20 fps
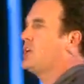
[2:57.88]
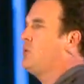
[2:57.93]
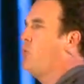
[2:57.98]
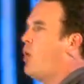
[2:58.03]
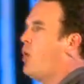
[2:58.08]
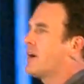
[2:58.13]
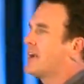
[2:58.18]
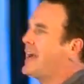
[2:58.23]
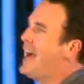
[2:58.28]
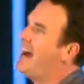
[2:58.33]
can
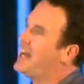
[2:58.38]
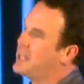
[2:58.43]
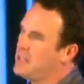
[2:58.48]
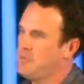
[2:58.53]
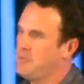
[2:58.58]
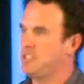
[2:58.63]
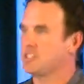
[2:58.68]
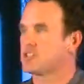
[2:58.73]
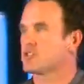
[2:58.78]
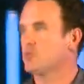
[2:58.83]
walk out
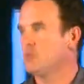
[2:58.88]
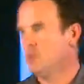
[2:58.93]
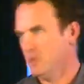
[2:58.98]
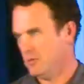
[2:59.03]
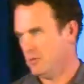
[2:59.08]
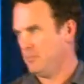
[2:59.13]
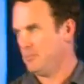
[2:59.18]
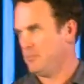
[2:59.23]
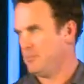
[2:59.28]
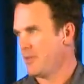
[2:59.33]
of this
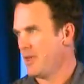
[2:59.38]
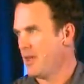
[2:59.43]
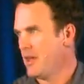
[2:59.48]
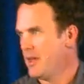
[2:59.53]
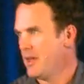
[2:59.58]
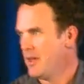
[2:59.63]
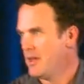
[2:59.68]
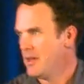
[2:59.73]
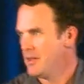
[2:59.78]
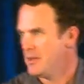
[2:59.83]
room
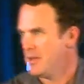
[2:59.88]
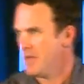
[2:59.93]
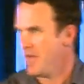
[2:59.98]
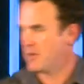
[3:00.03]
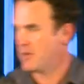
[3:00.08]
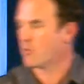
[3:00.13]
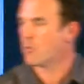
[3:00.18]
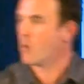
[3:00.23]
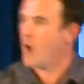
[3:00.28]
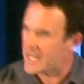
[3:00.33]

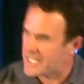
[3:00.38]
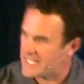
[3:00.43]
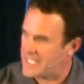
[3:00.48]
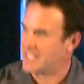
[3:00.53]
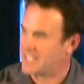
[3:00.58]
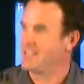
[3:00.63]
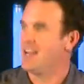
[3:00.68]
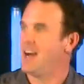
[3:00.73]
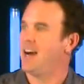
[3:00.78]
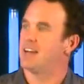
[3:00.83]
and
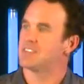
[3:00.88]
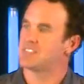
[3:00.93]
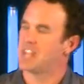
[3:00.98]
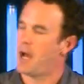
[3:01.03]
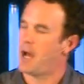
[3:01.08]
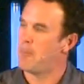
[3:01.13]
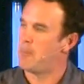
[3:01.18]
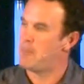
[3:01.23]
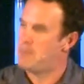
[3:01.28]
recognize how